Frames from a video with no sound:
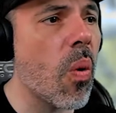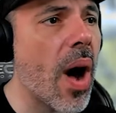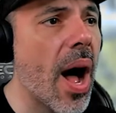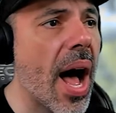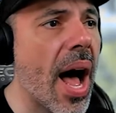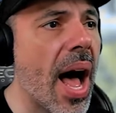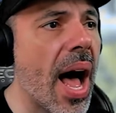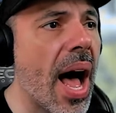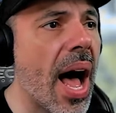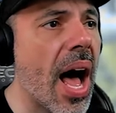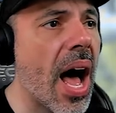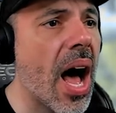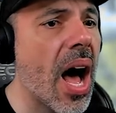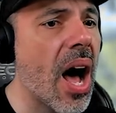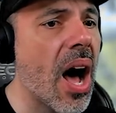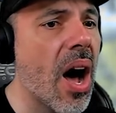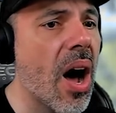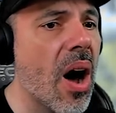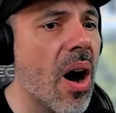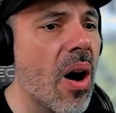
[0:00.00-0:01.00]
on the pillar
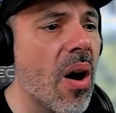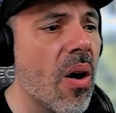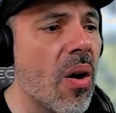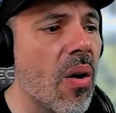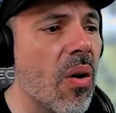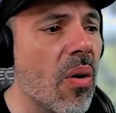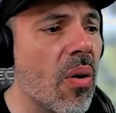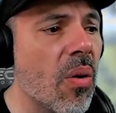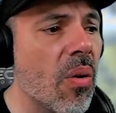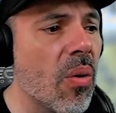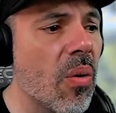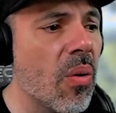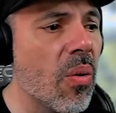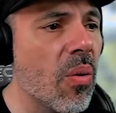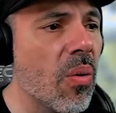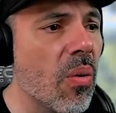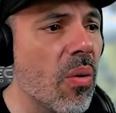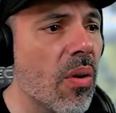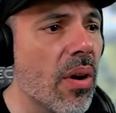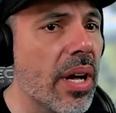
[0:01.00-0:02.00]
next to the shelf.
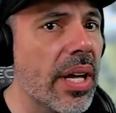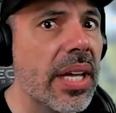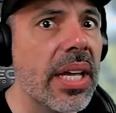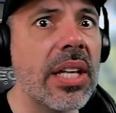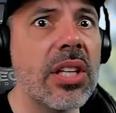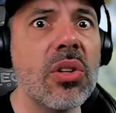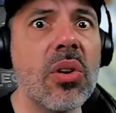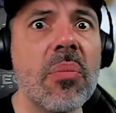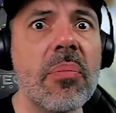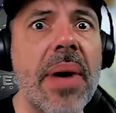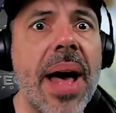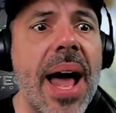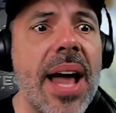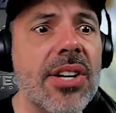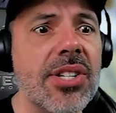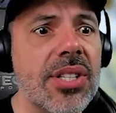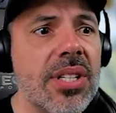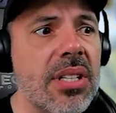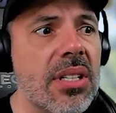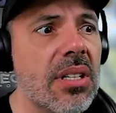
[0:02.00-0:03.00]
Can and his
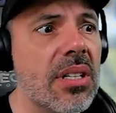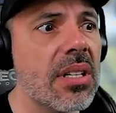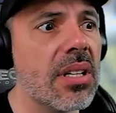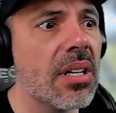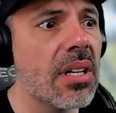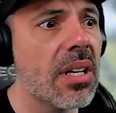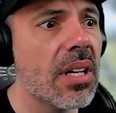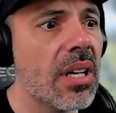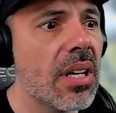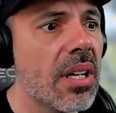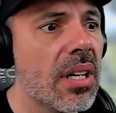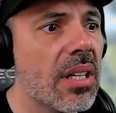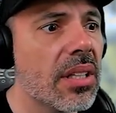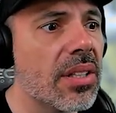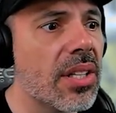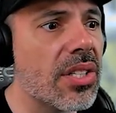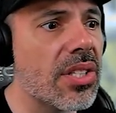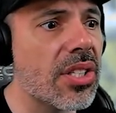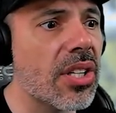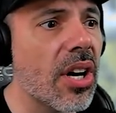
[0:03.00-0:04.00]
face and his body were
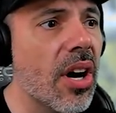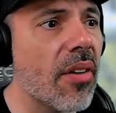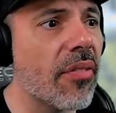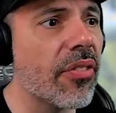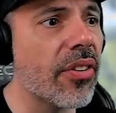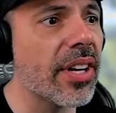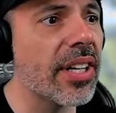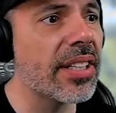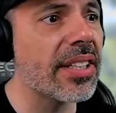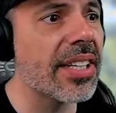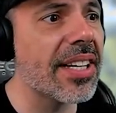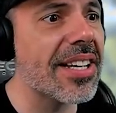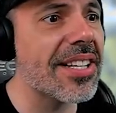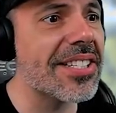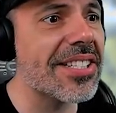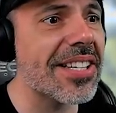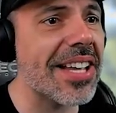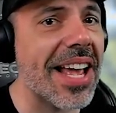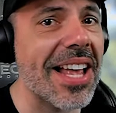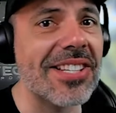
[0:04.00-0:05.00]
discovering
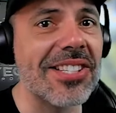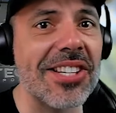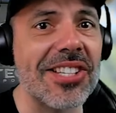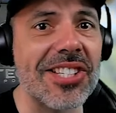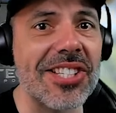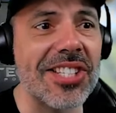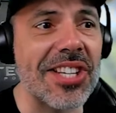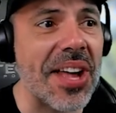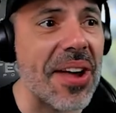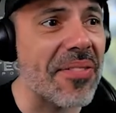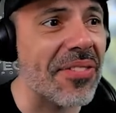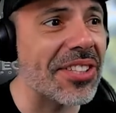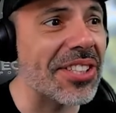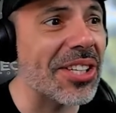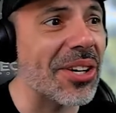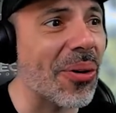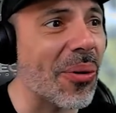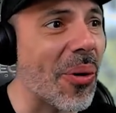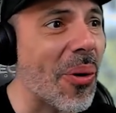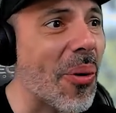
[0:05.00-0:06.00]
facing me this as, as a
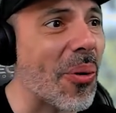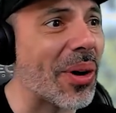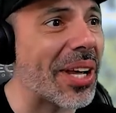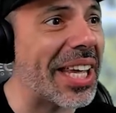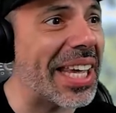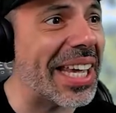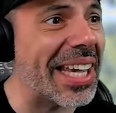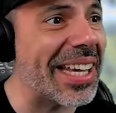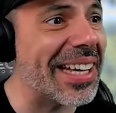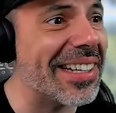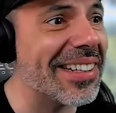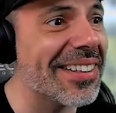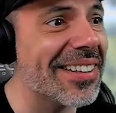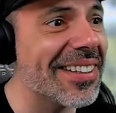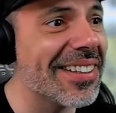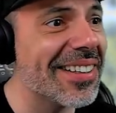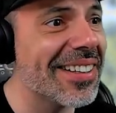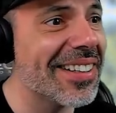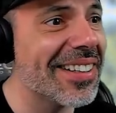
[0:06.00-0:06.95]
seven-year-old kid?